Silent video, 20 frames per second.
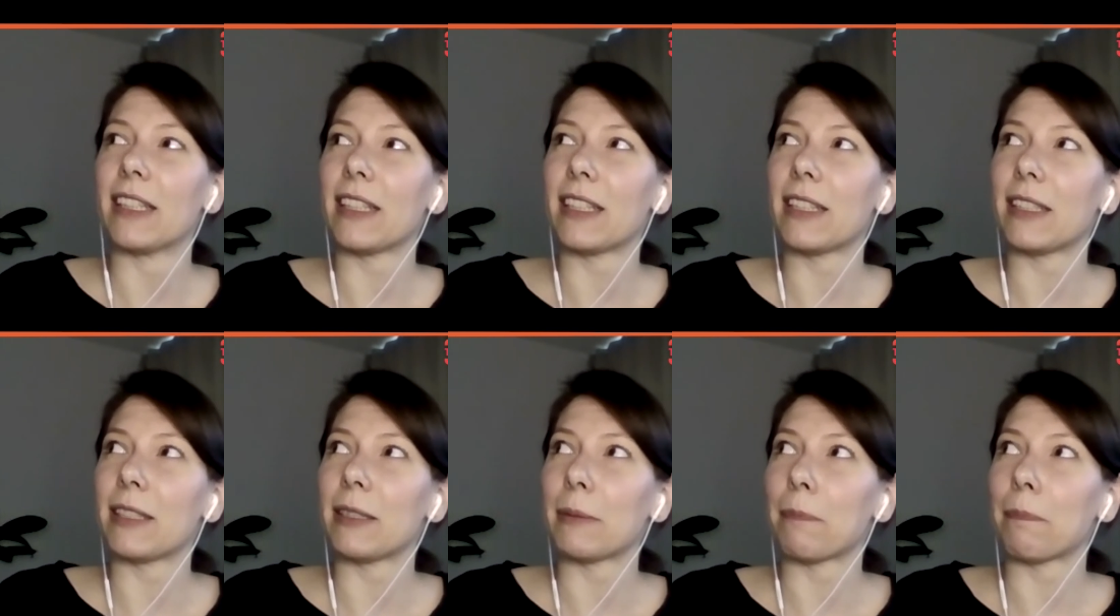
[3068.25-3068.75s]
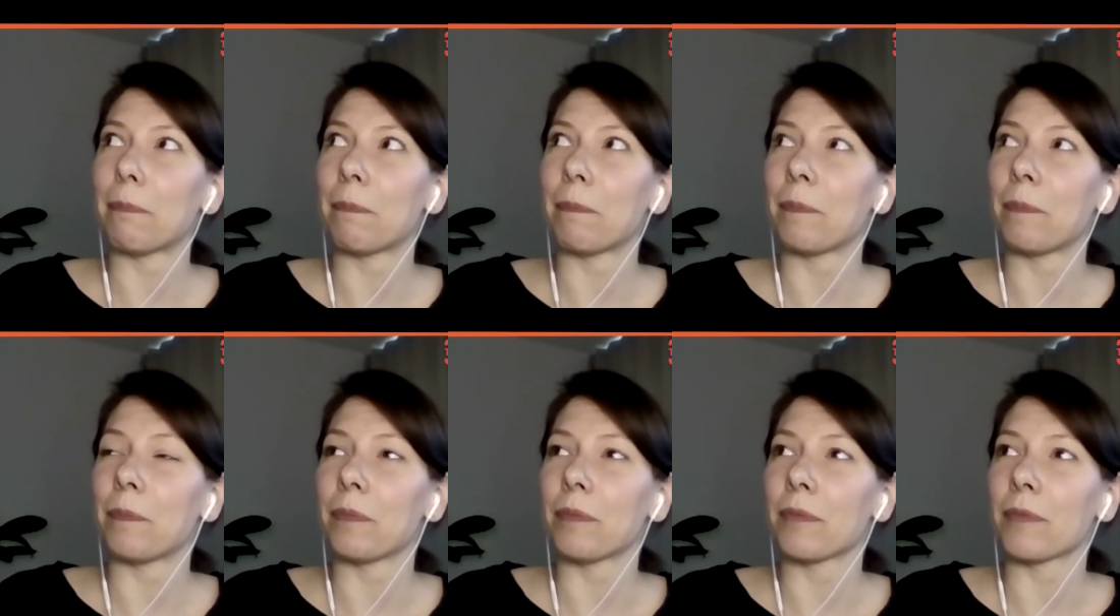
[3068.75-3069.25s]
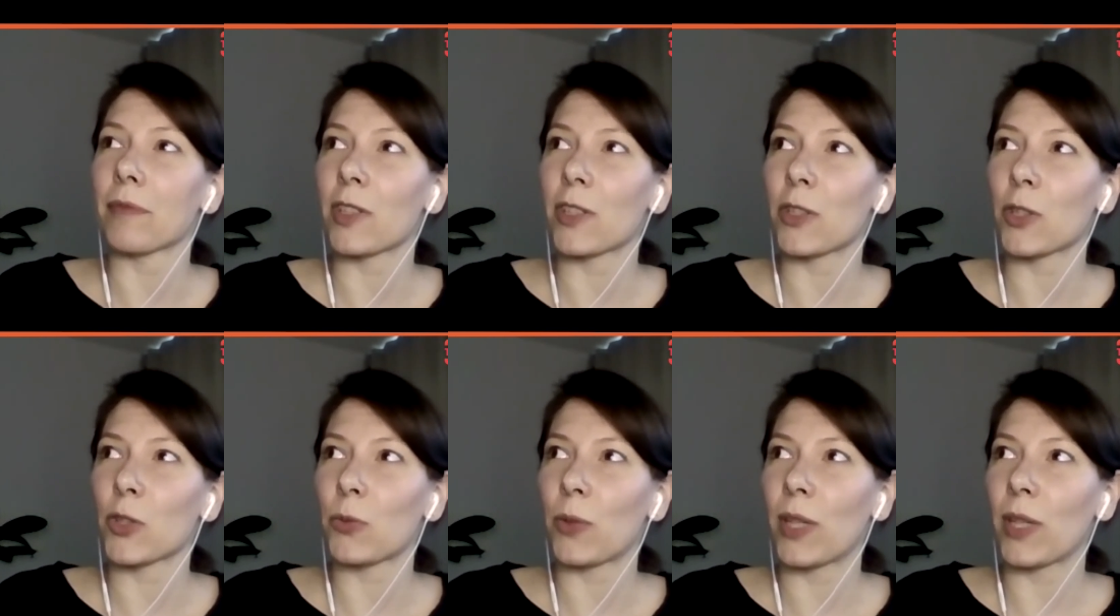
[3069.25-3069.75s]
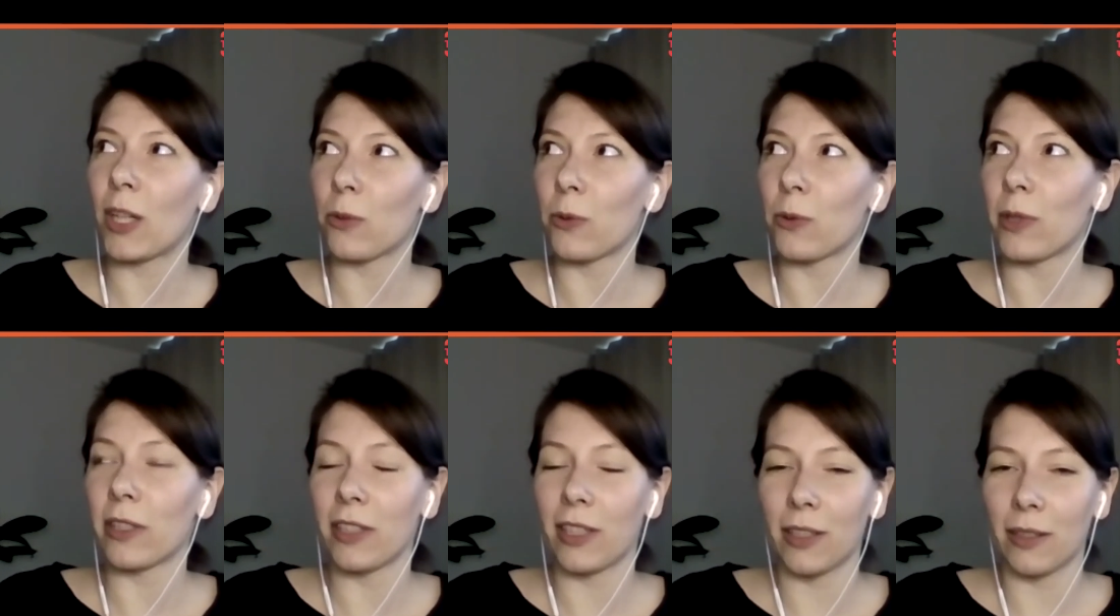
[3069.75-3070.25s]
Trigger
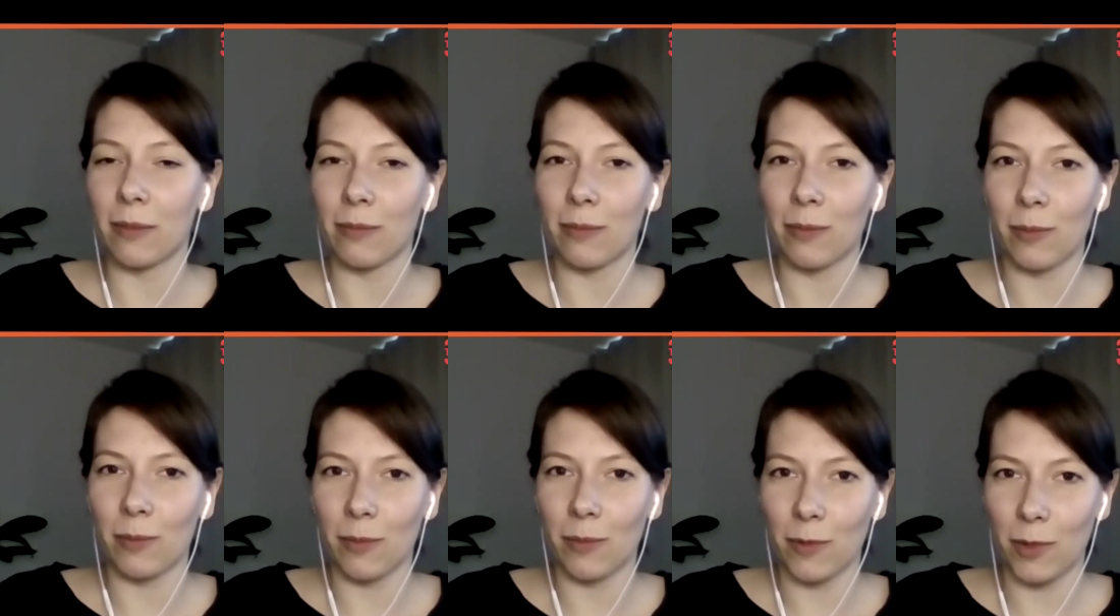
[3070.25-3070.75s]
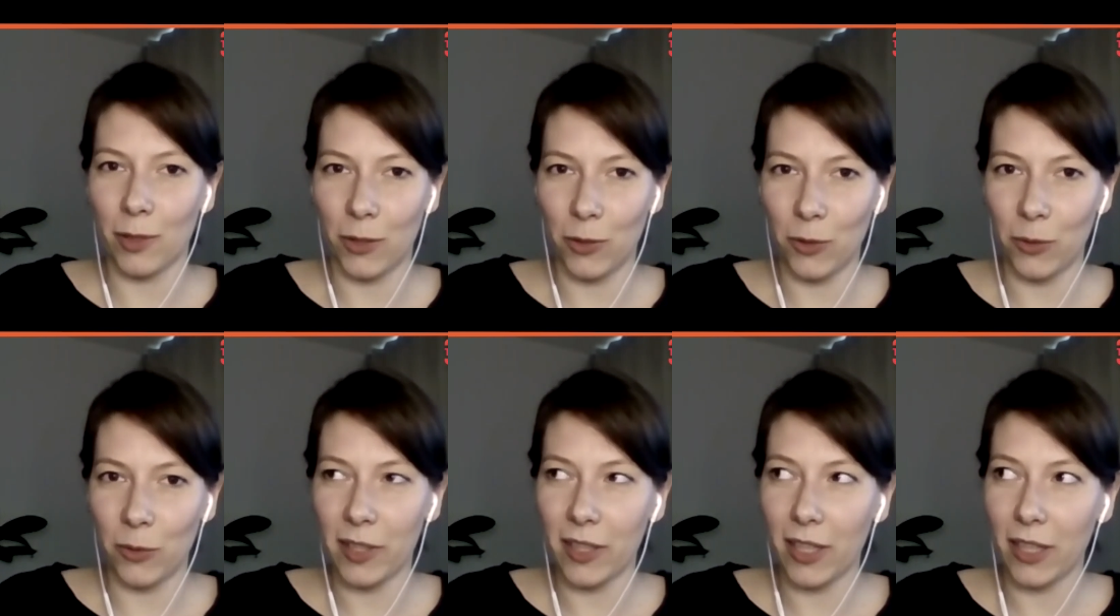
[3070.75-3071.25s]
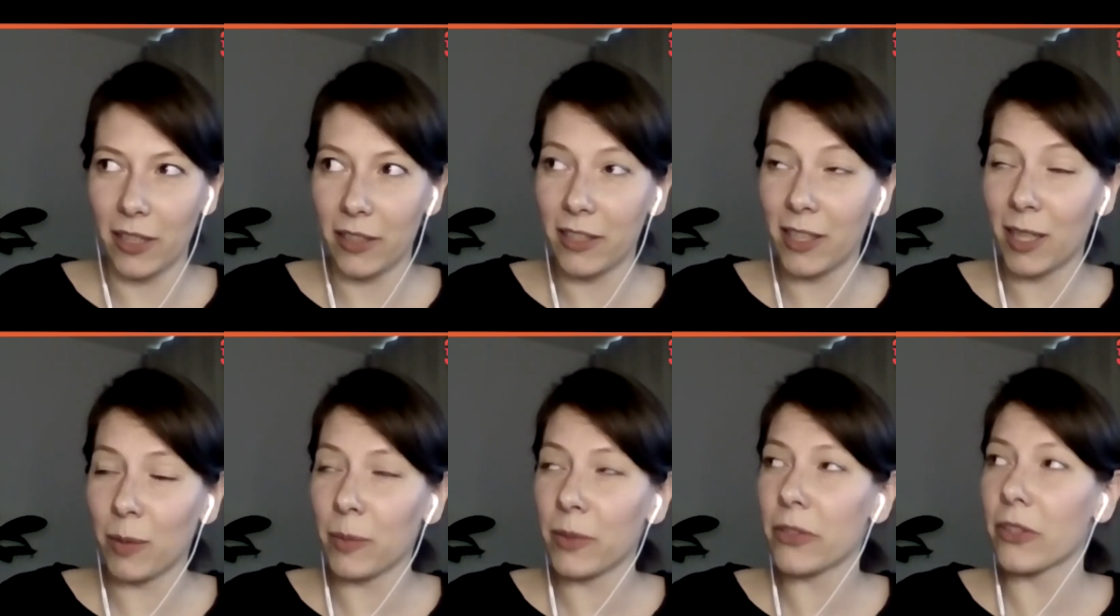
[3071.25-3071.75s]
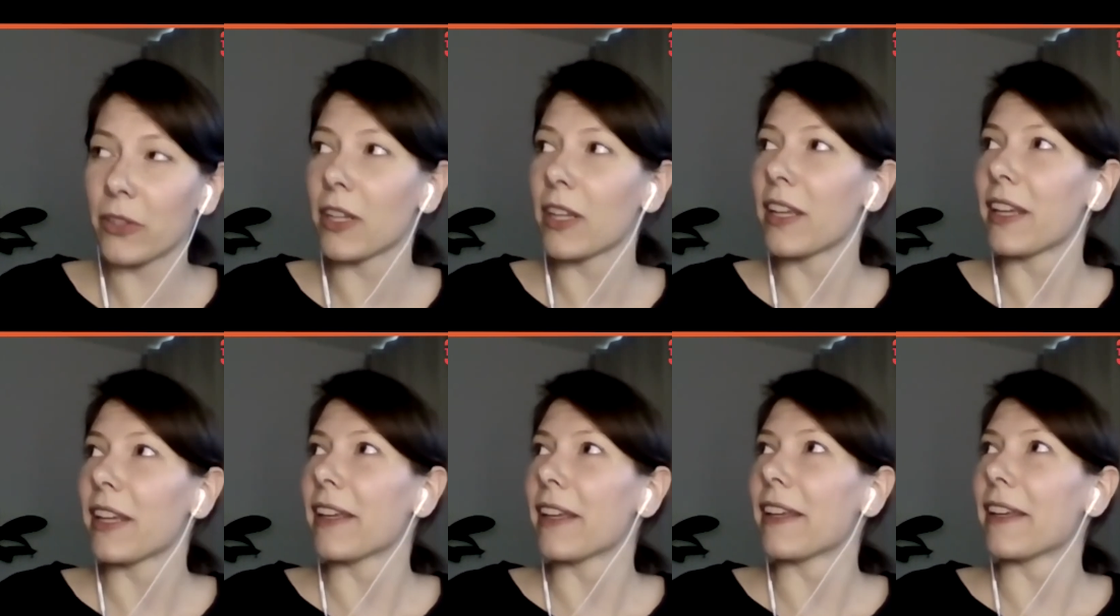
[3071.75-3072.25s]
warning, suicide attempt.
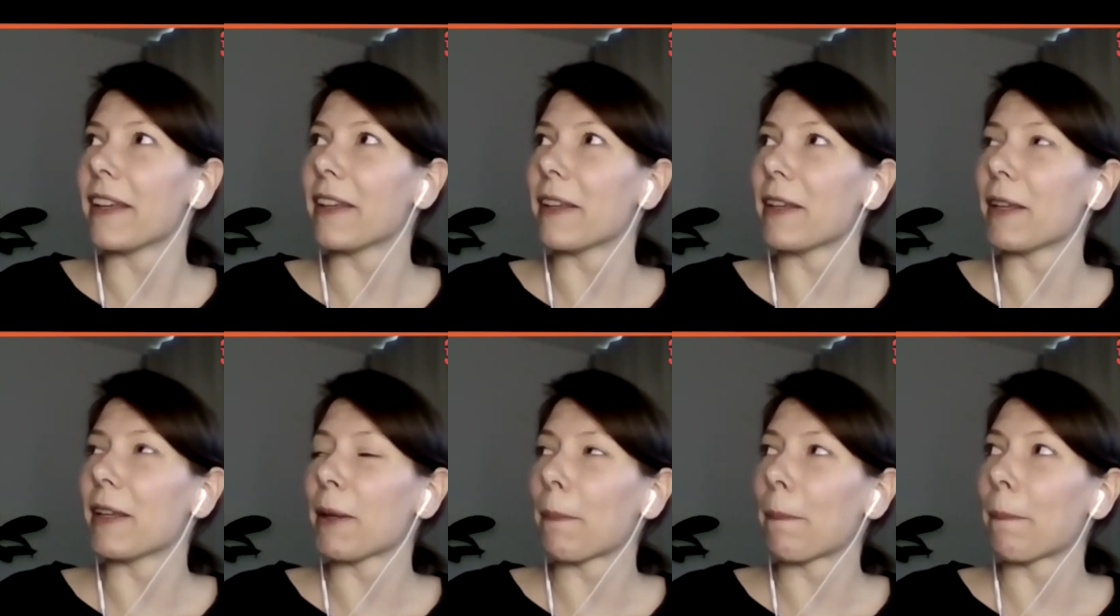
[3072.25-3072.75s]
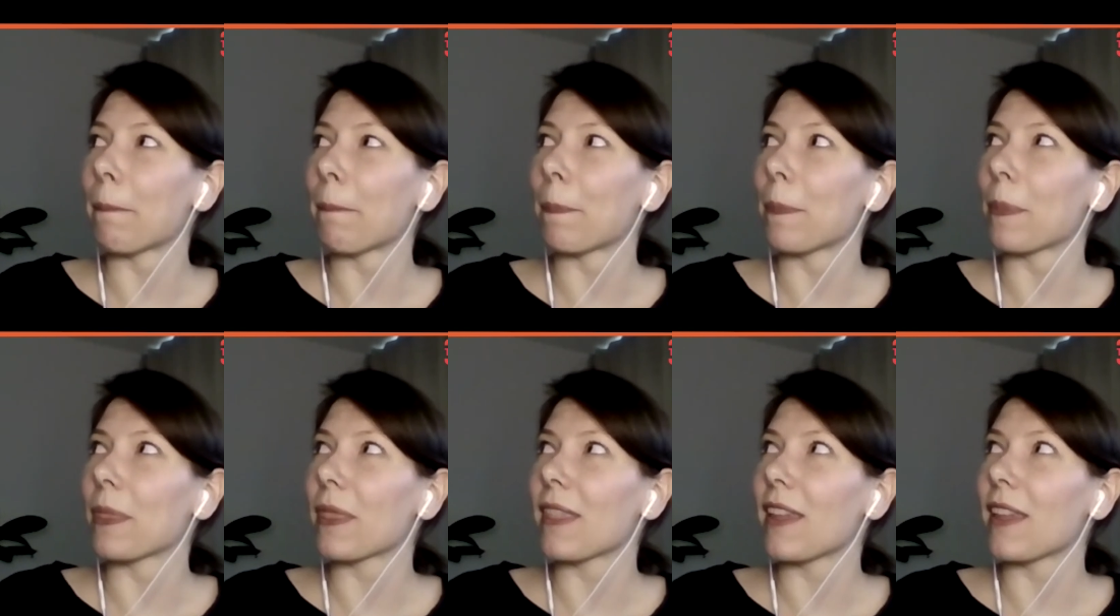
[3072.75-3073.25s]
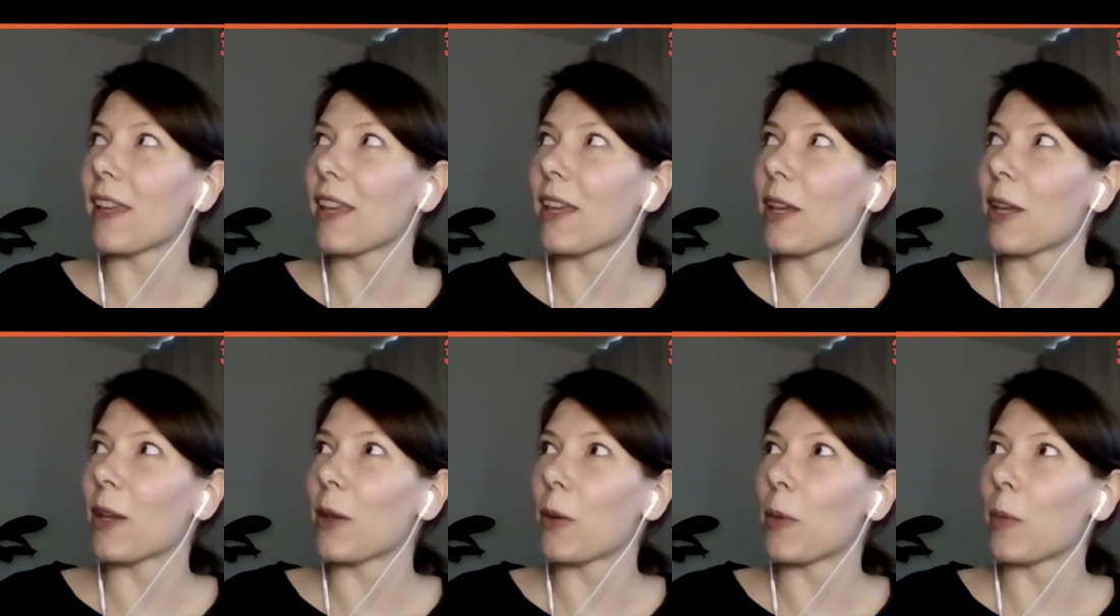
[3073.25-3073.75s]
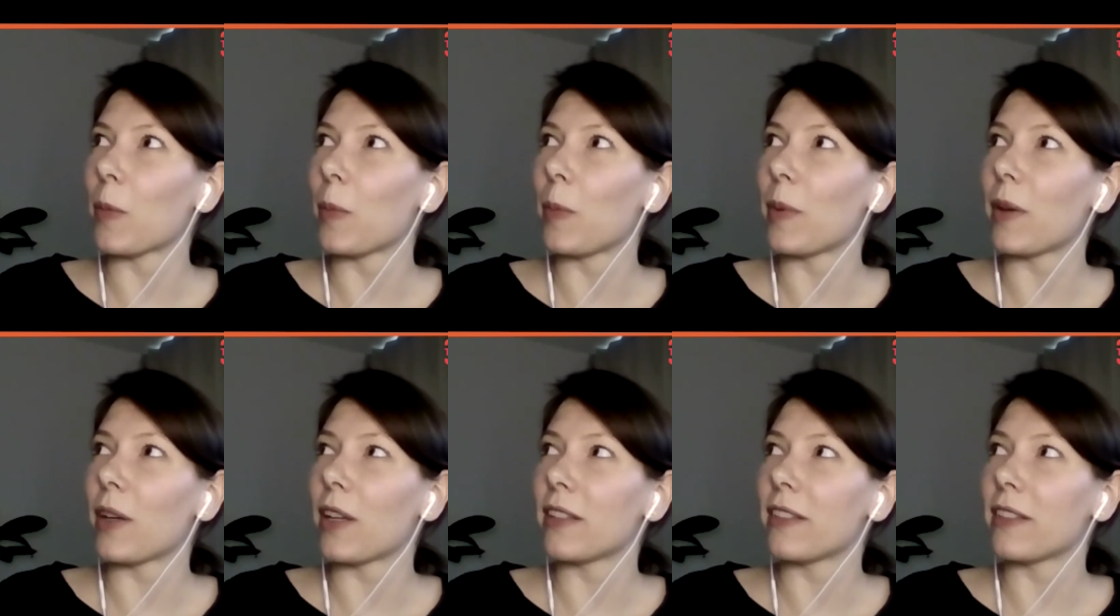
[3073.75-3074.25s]

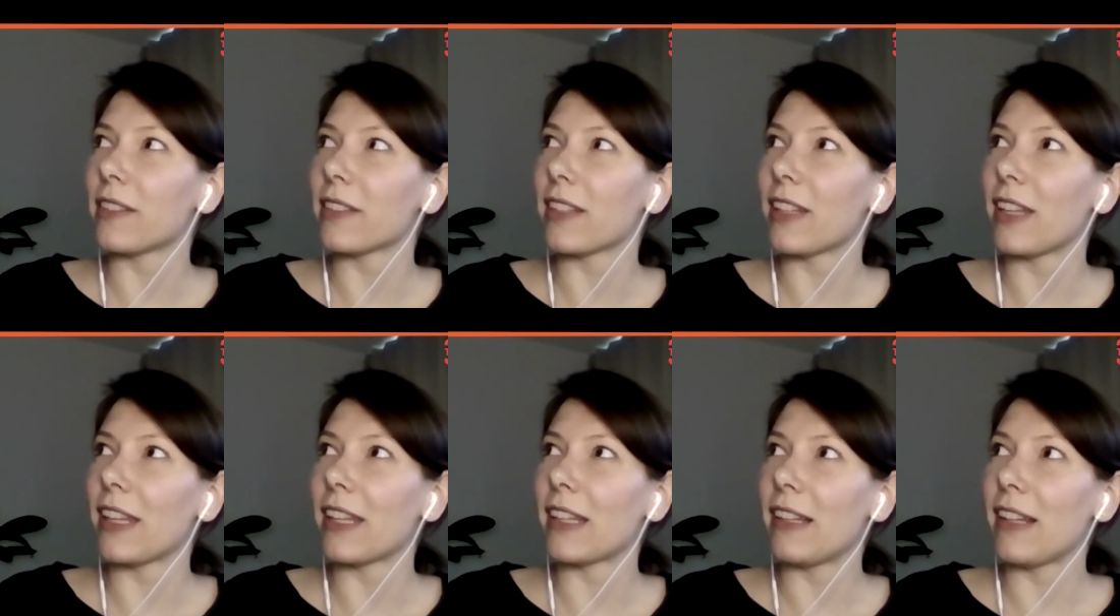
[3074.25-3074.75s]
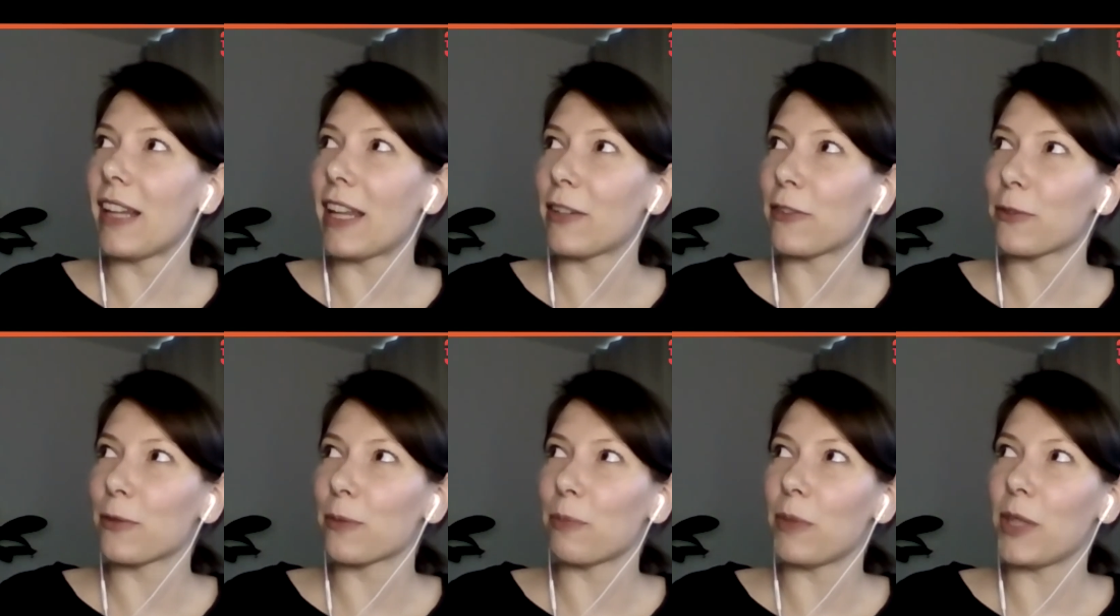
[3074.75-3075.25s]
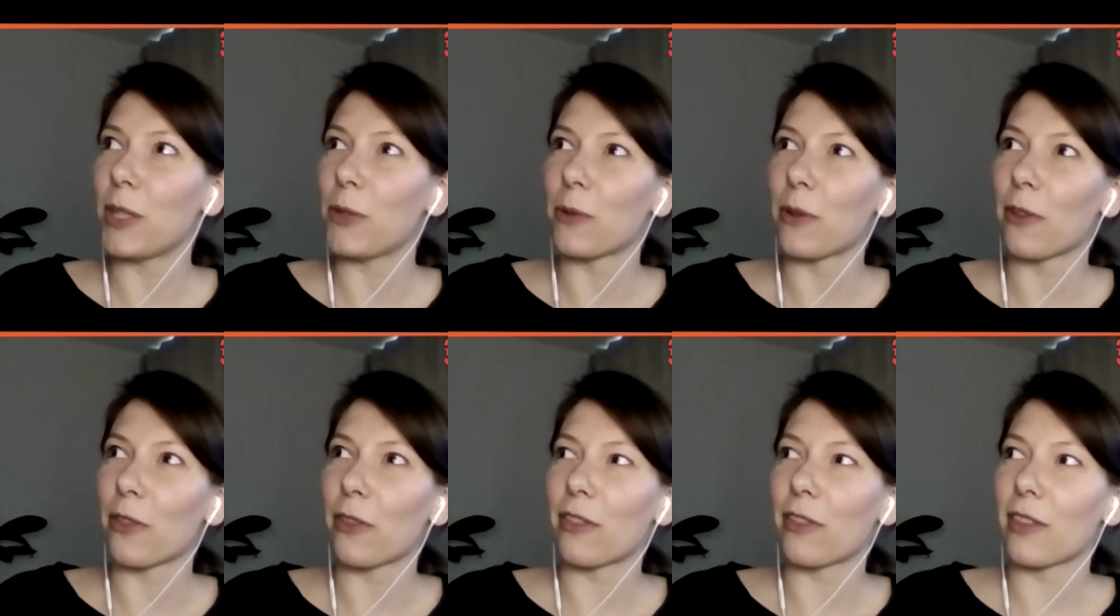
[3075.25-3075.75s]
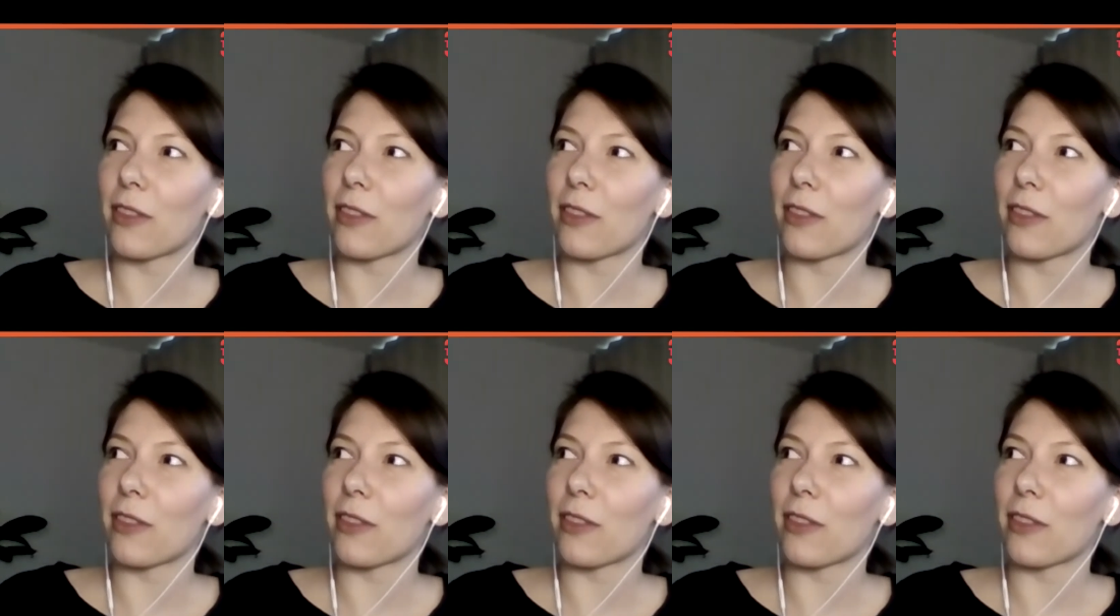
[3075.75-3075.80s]
But it left me with